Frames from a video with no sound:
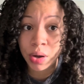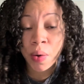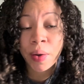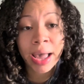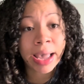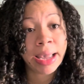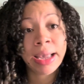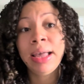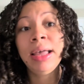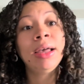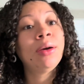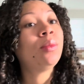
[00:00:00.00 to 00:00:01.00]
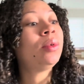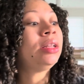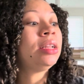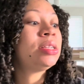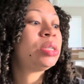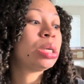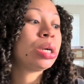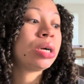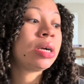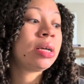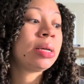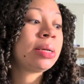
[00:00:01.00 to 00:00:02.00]
Okay, when this
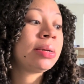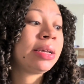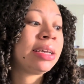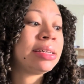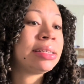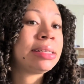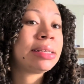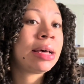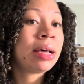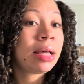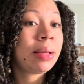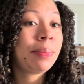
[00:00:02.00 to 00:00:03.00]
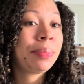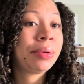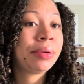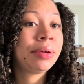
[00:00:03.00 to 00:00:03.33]
girl is up,